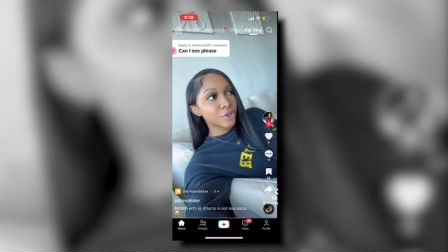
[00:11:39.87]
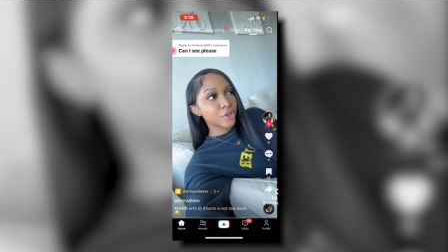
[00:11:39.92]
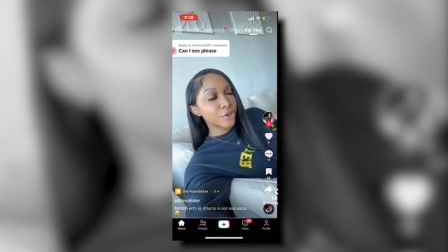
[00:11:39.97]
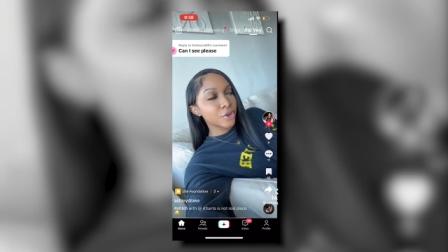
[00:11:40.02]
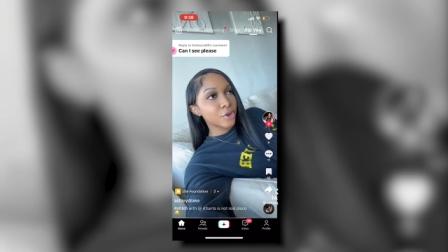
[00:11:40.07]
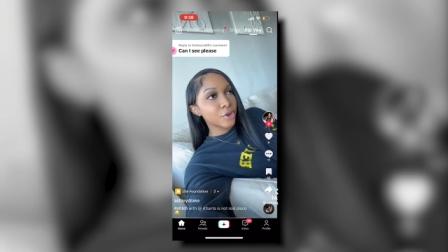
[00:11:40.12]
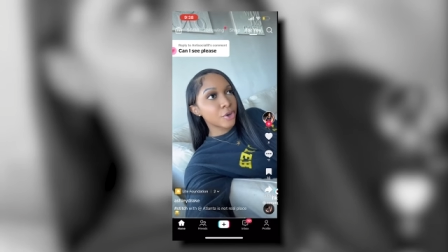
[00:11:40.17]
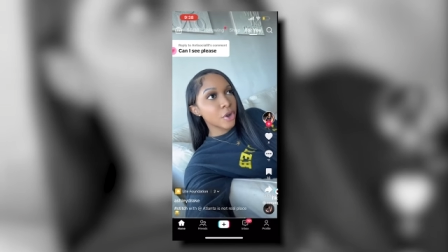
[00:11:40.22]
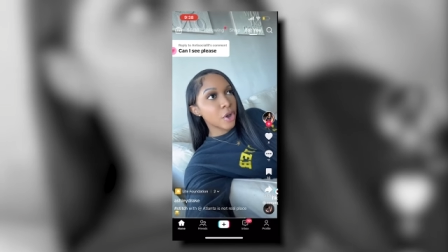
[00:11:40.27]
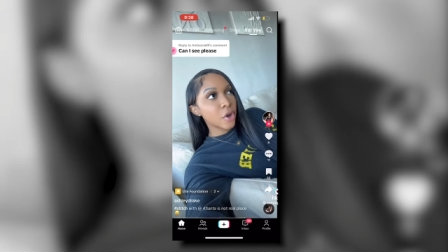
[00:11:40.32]

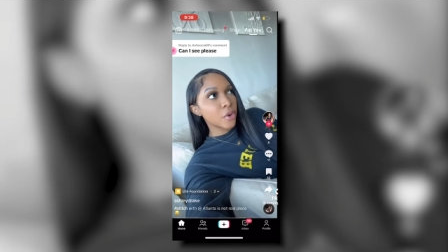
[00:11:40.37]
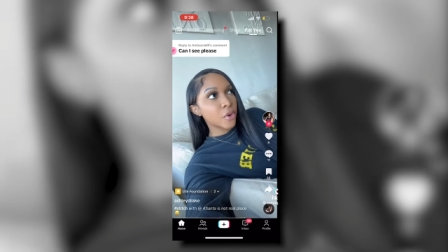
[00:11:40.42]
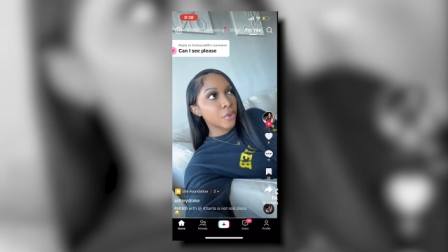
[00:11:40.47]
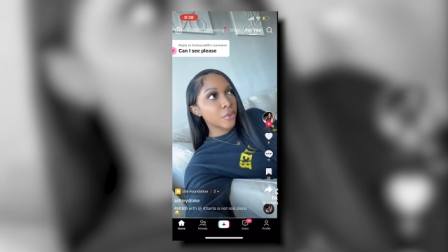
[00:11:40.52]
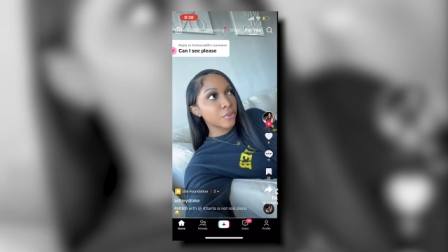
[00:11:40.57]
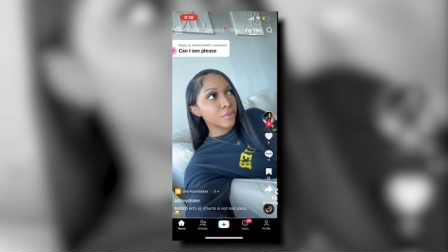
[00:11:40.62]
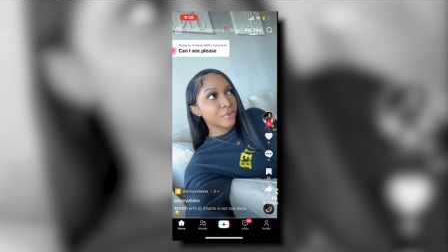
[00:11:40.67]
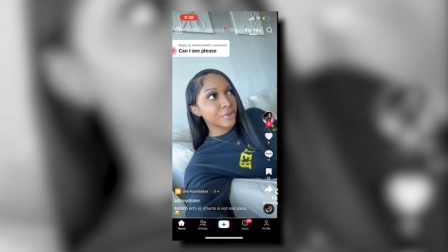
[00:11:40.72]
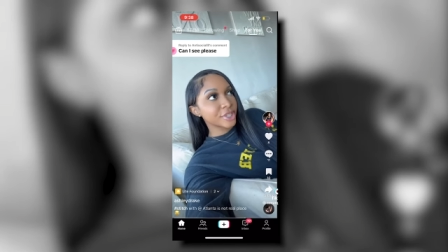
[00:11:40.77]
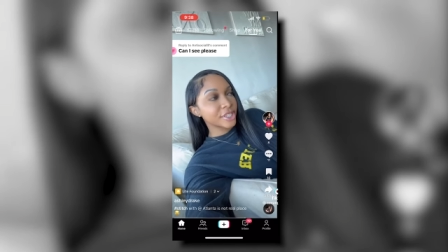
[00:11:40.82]
no
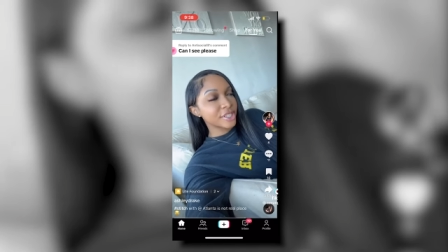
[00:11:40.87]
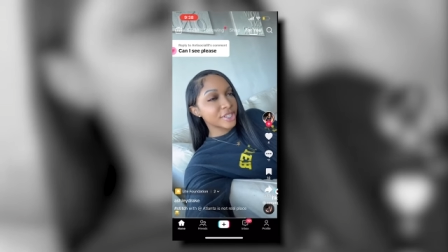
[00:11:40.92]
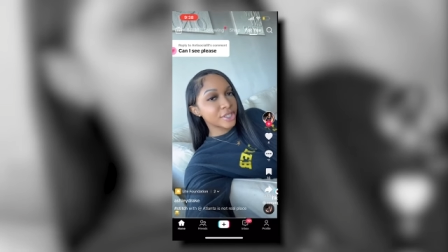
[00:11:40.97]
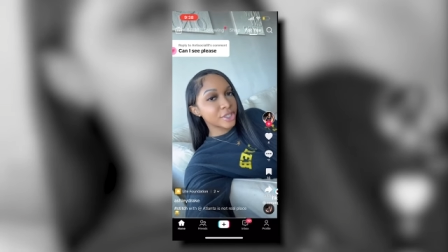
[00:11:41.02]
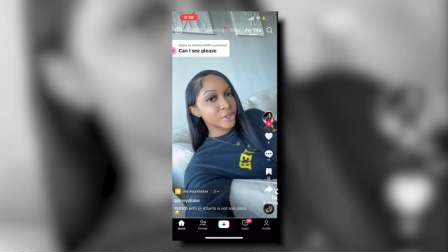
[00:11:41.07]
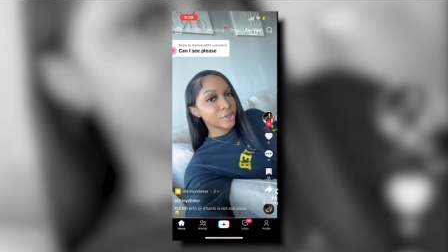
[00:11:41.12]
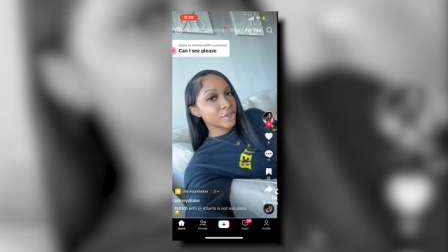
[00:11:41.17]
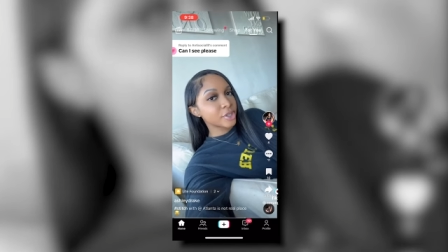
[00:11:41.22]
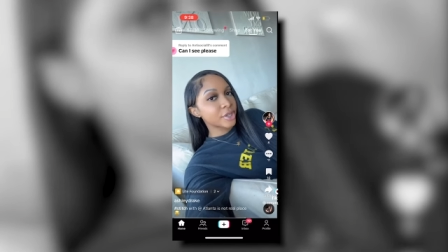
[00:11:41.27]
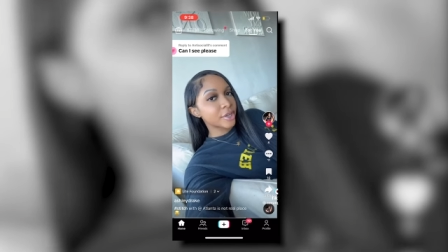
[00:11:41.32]
reason
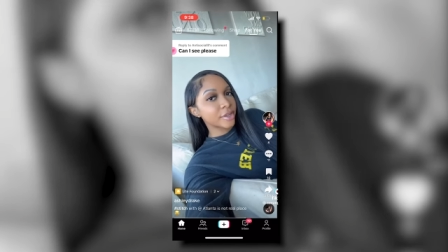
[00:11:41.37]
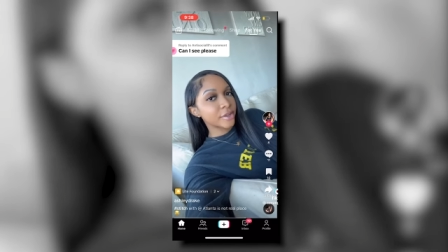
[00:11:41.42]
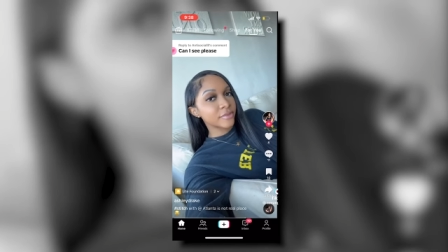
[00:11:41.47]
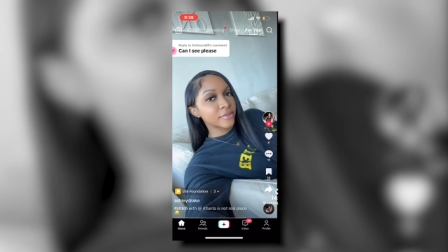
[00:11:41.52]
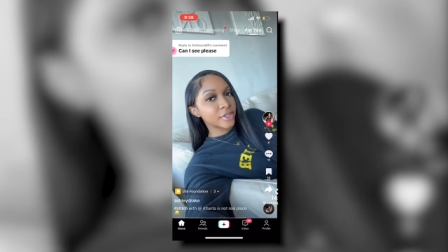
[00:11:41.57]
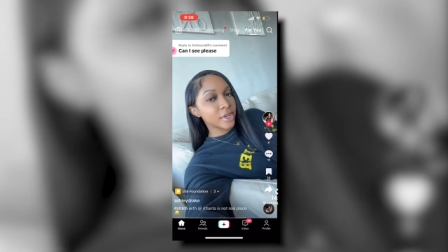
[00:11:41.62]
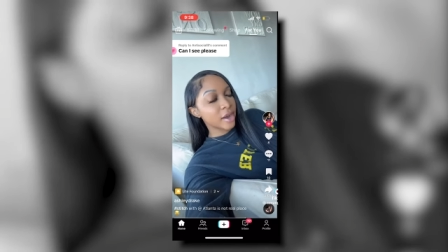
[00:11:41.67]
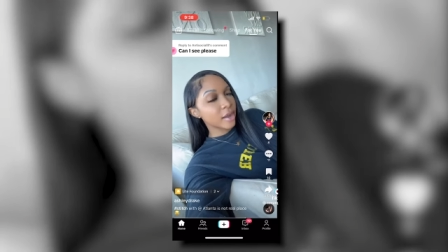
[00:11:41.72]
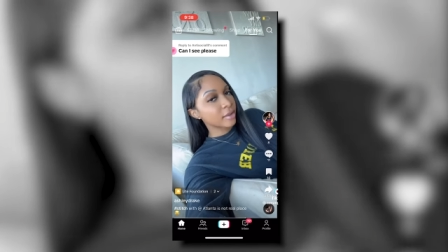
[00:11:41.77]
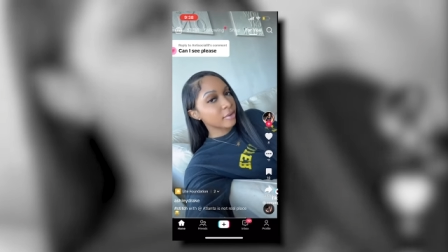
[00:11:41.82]
you should have
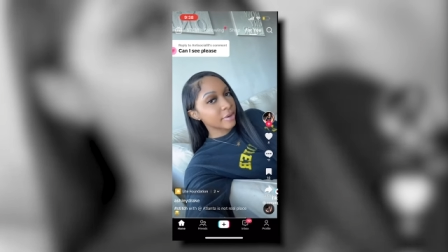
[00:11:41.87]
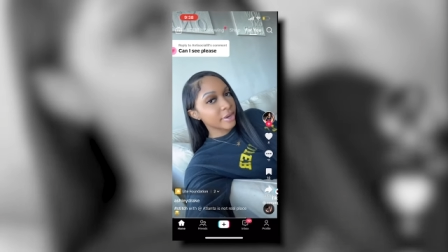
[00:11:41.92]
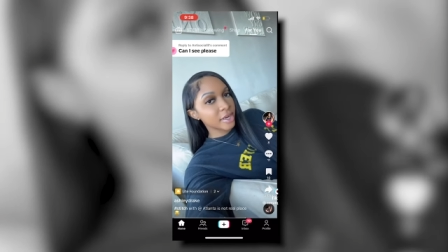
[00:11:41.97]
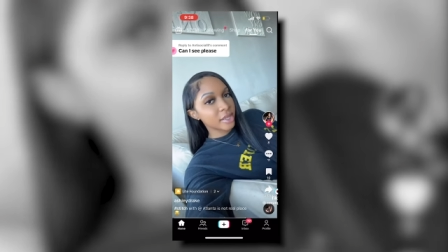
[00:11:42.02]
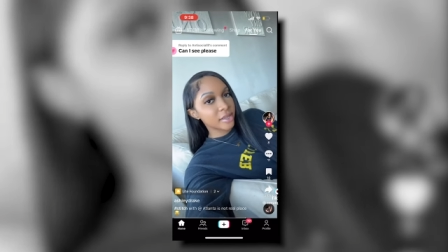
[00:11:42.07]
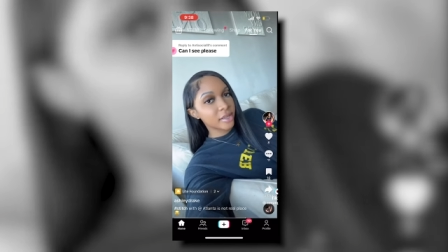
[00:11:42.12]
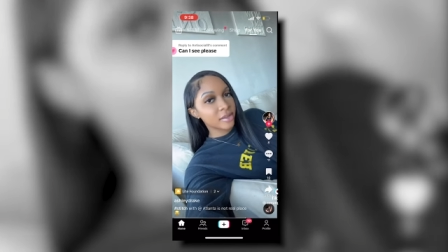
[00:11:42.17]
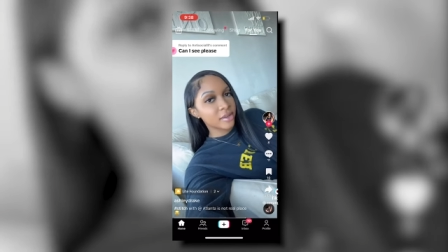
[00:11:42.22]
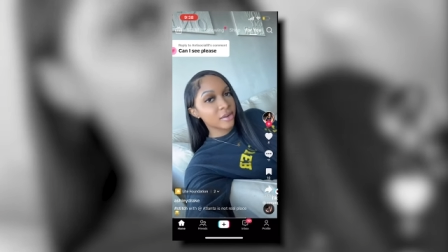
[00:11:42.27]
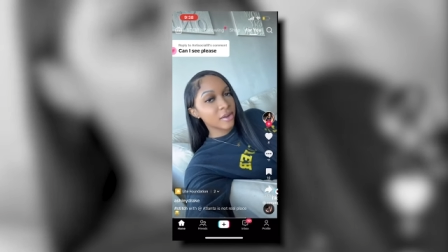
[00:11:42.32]
tolerated
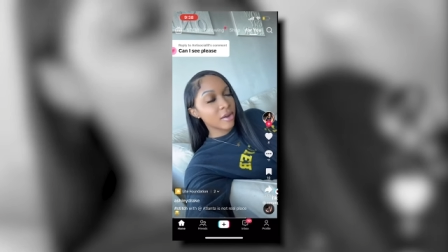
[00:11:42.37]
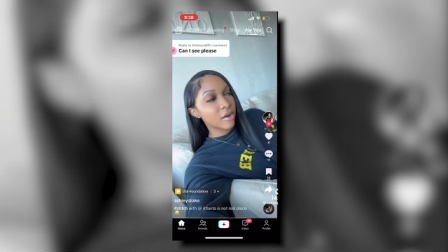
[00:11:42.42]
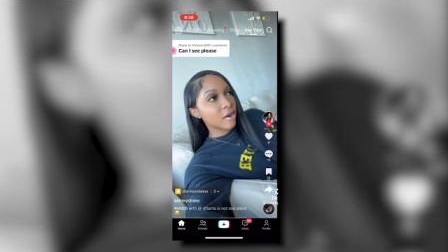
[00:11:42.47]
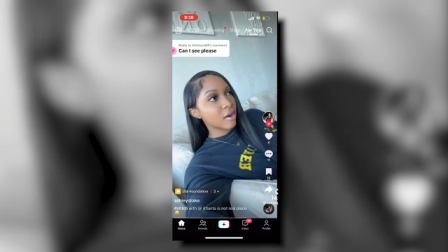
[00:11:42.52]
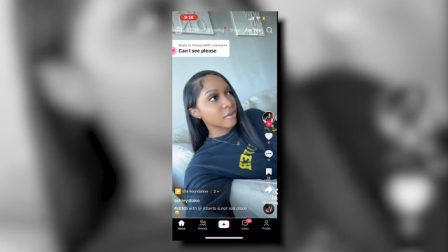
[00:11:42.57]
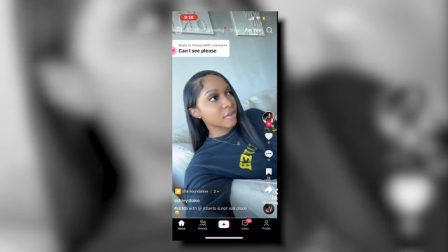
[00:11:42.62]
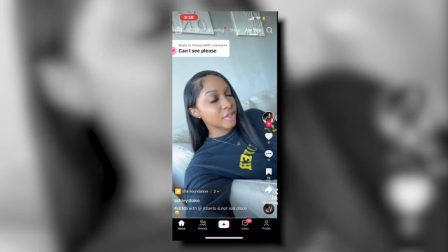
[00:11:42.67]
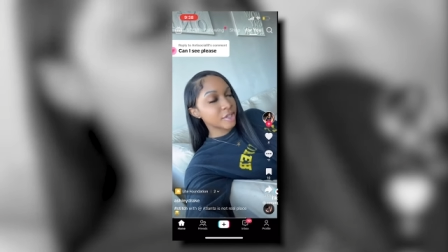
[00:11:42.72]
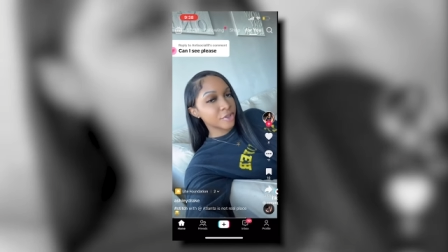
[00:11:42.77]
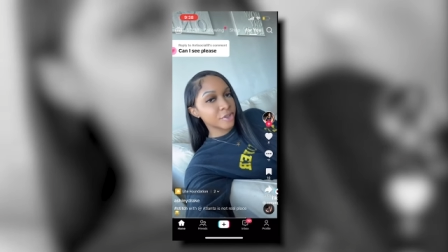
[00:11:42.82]
all
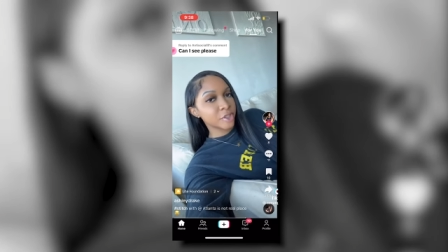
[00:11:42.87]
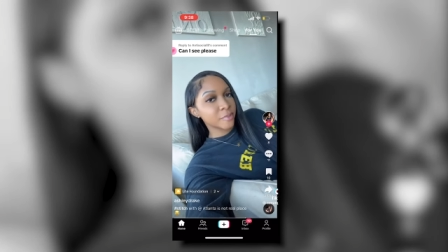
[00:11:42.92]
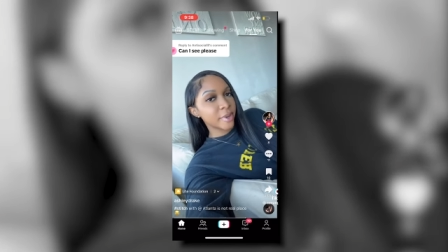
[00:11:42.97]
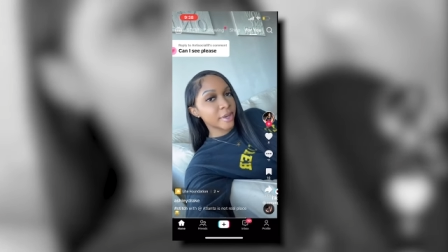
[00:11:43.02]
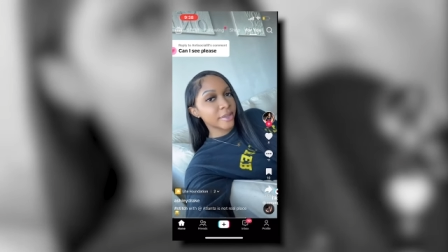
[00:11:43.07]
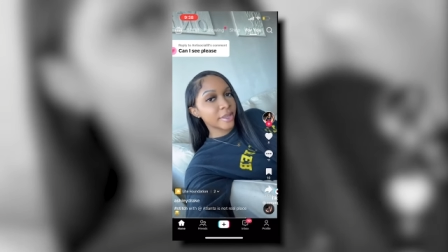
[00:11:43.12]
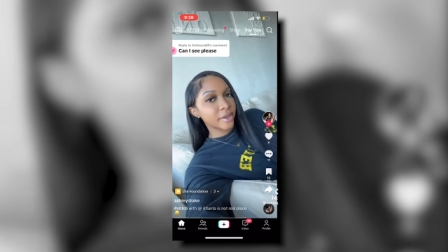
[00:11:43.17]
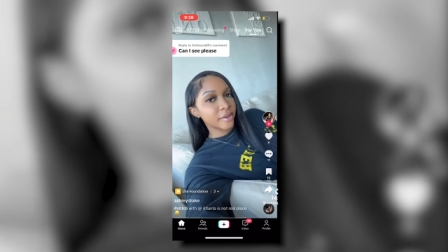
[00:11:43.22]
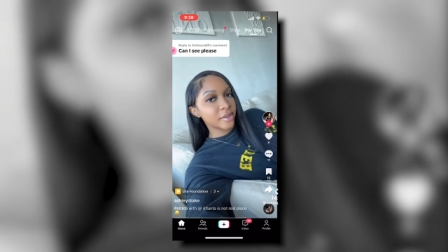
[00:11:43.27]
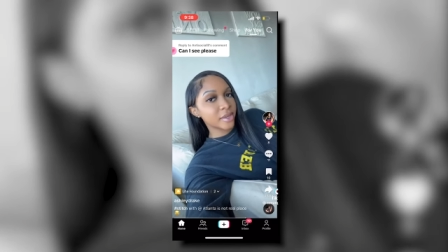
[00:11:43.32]
the
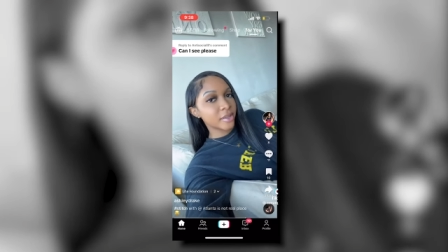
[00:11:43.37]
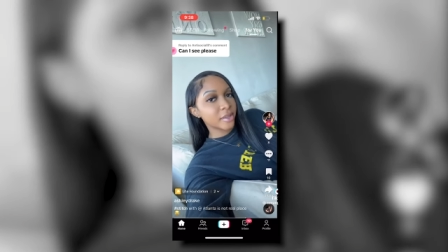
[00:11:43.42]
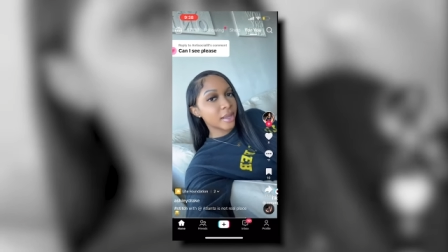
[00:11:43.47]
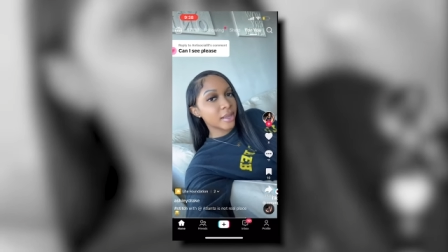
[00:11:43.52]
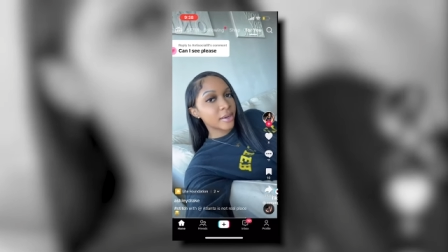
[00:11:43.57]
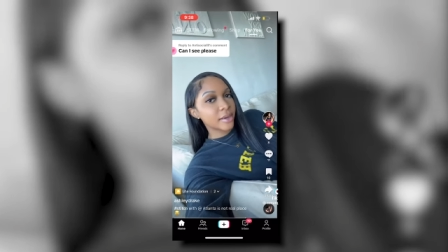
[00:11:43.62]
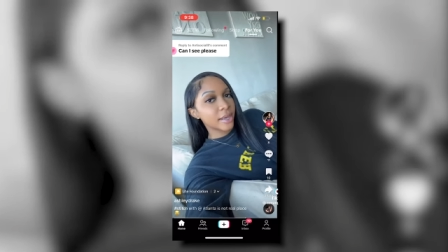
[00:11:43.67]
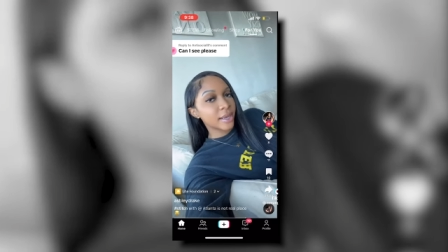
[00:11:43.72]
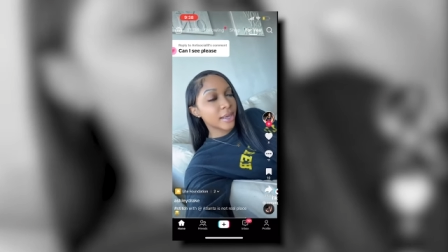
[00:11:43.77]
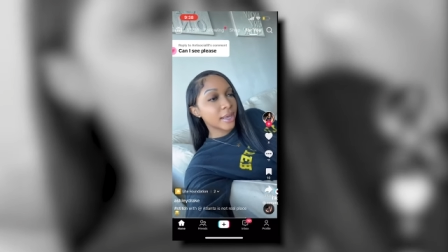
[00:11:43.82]
disrespect that you did
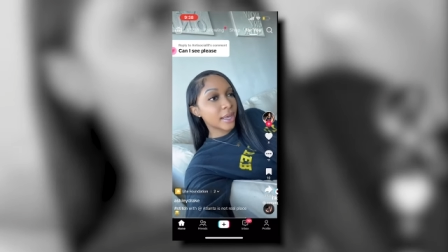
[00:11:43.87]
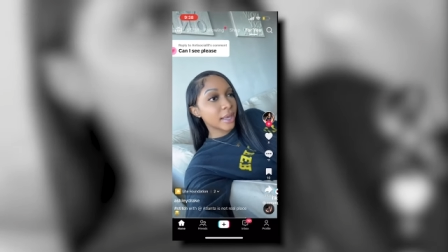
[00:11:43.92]
that night.